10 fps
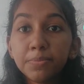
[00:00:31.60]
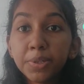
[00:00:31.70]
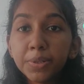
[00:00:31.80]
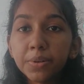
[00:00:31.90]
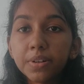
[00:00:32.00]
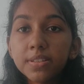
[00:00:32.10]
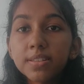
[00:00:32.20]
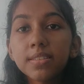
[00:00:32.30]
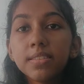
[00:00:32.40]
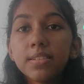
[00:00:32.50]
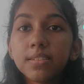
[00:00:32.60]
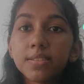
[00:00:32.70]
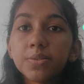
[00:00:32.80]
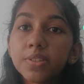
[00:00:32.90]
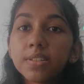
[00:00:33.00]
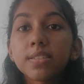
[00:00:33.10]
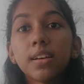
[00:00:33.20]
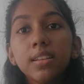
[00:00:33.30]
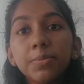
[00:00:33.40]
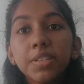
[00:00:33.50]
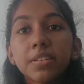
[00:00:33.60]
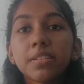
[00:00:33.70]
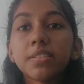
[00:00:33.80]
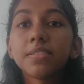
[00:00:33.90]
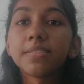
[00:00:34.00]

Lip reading: because the resources are limited.